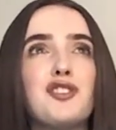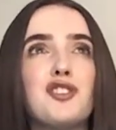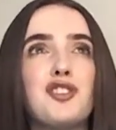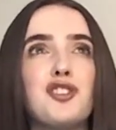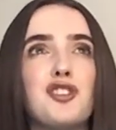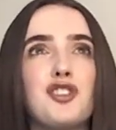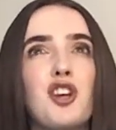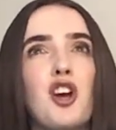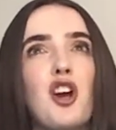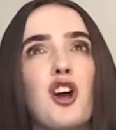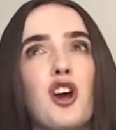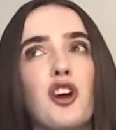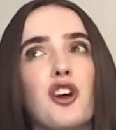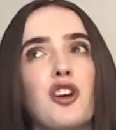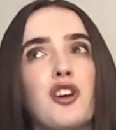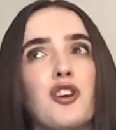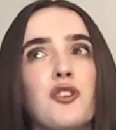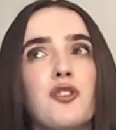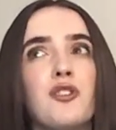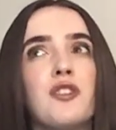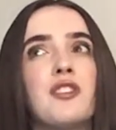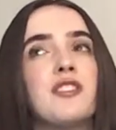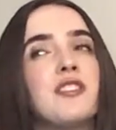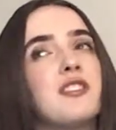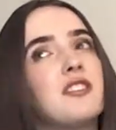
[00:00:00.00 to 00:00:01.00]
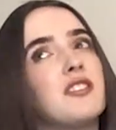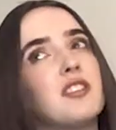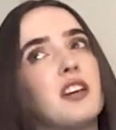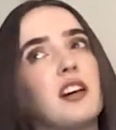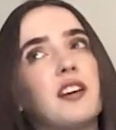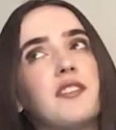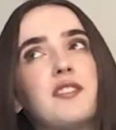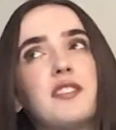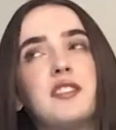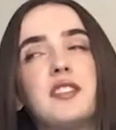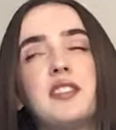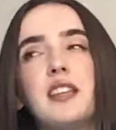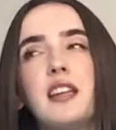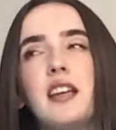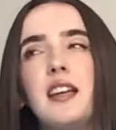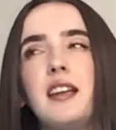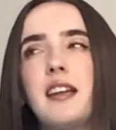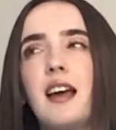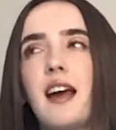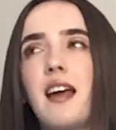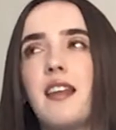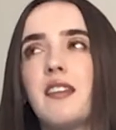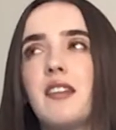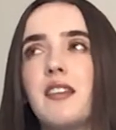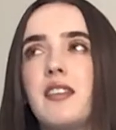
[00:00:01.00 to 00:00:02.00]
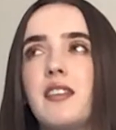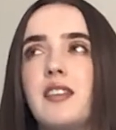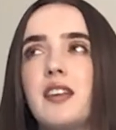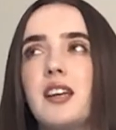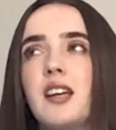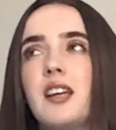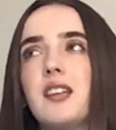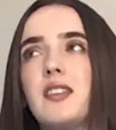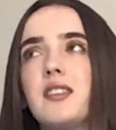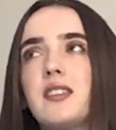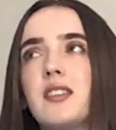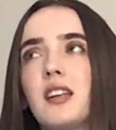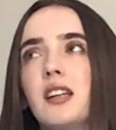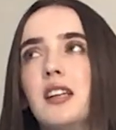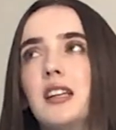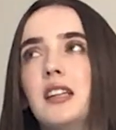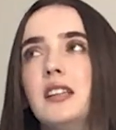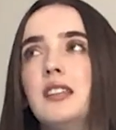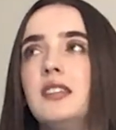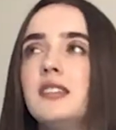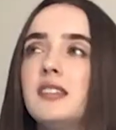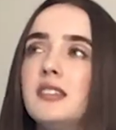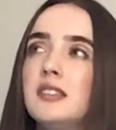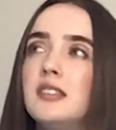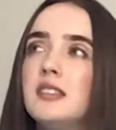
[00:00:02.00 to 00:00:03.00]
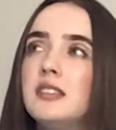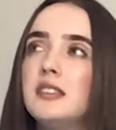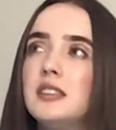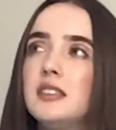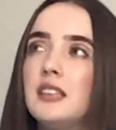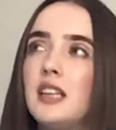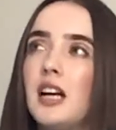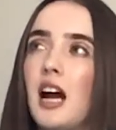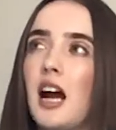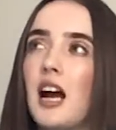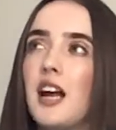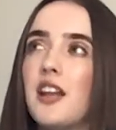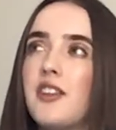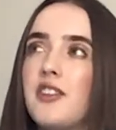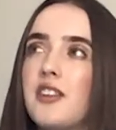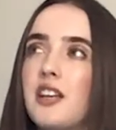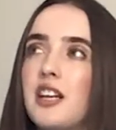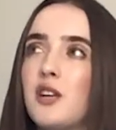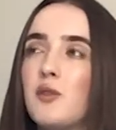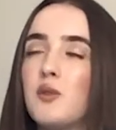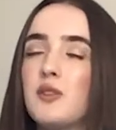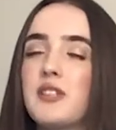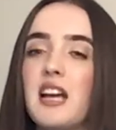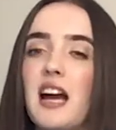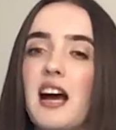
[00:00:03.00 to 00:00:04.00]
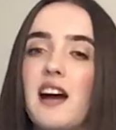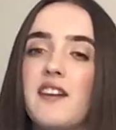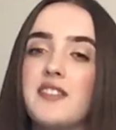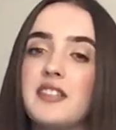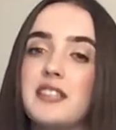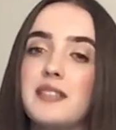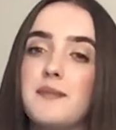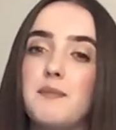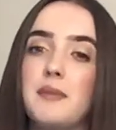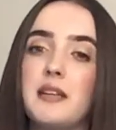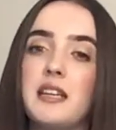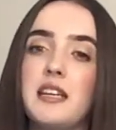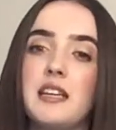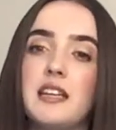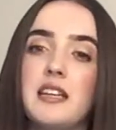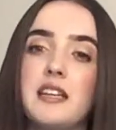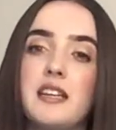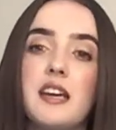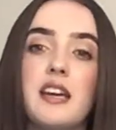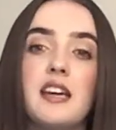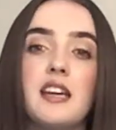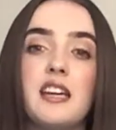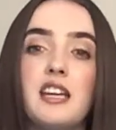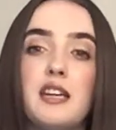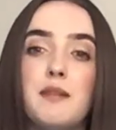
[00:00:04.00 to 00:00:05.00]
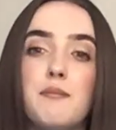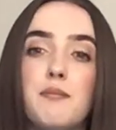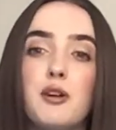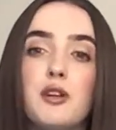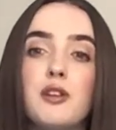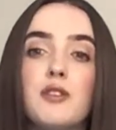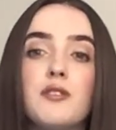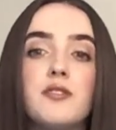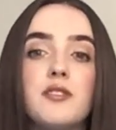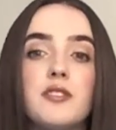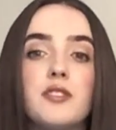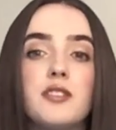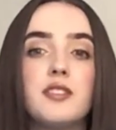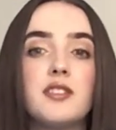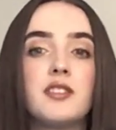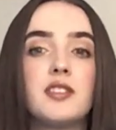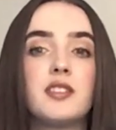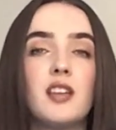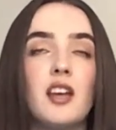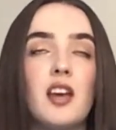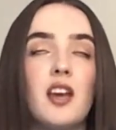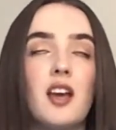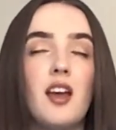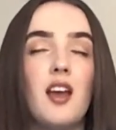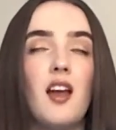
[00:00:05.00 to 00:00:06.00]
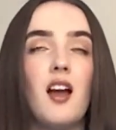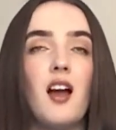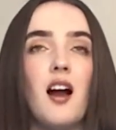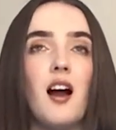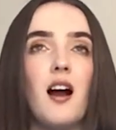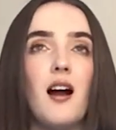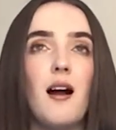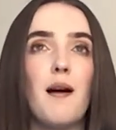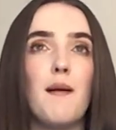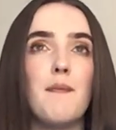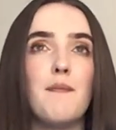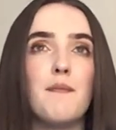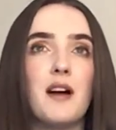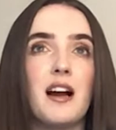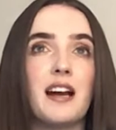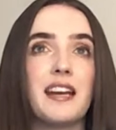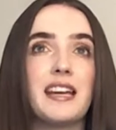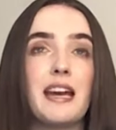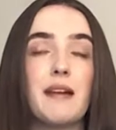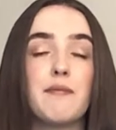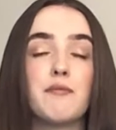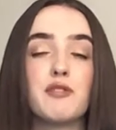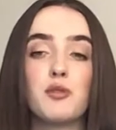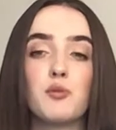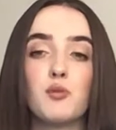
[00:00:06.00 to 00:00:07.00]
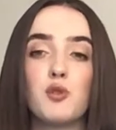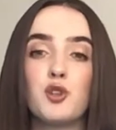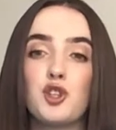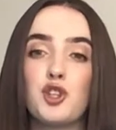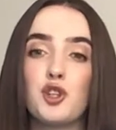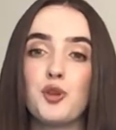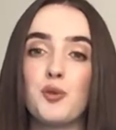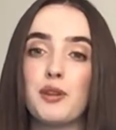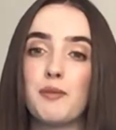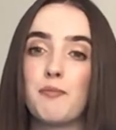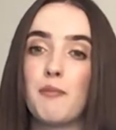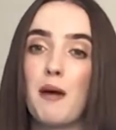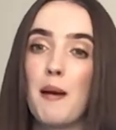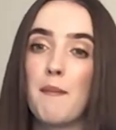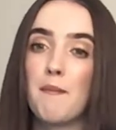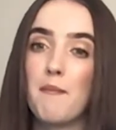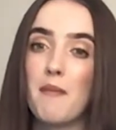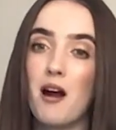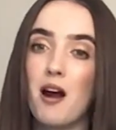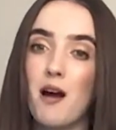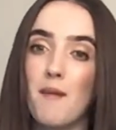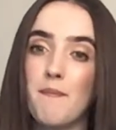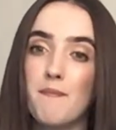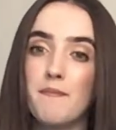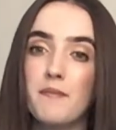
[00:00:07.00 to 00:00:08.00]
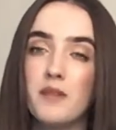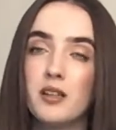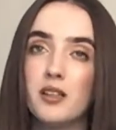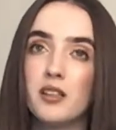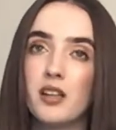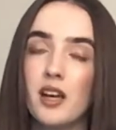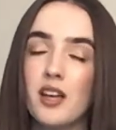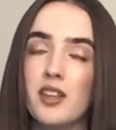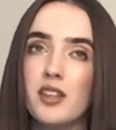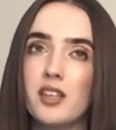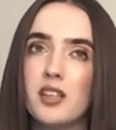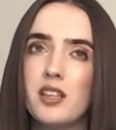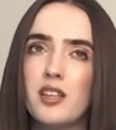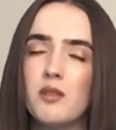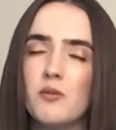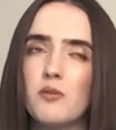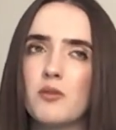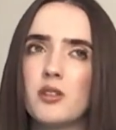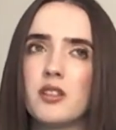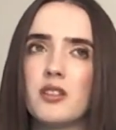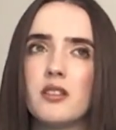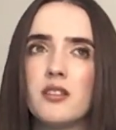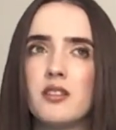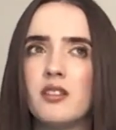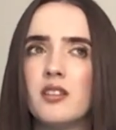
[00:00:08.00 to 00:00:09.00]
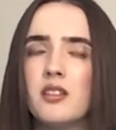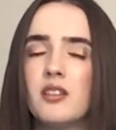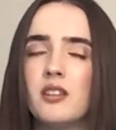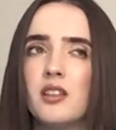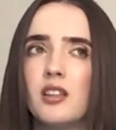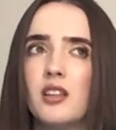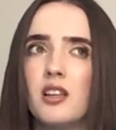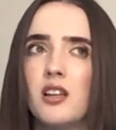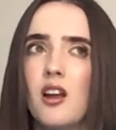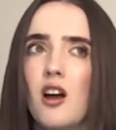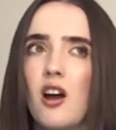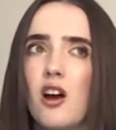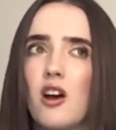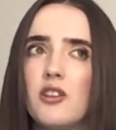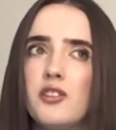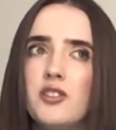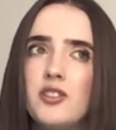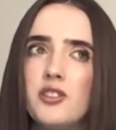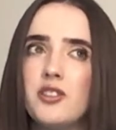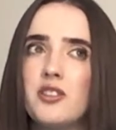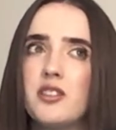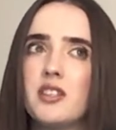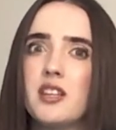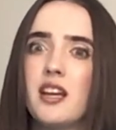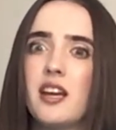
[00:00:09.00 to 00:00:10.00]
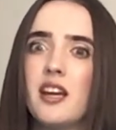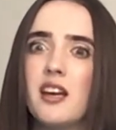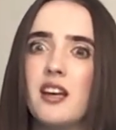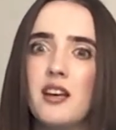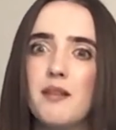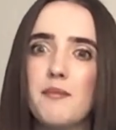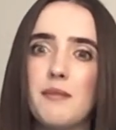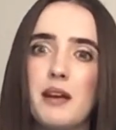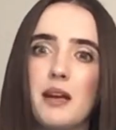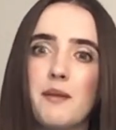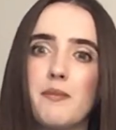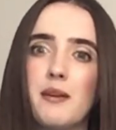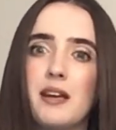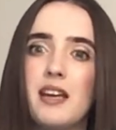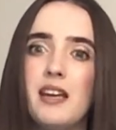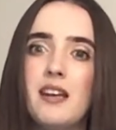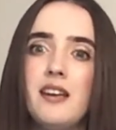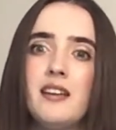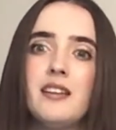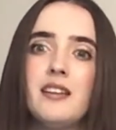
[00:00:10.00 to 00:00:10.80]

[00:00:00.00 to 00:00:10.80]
show that I've seen at the theatre I think would have to be Kinky Boots. Um, I came to watch it with my mum, I think it was last year maybe.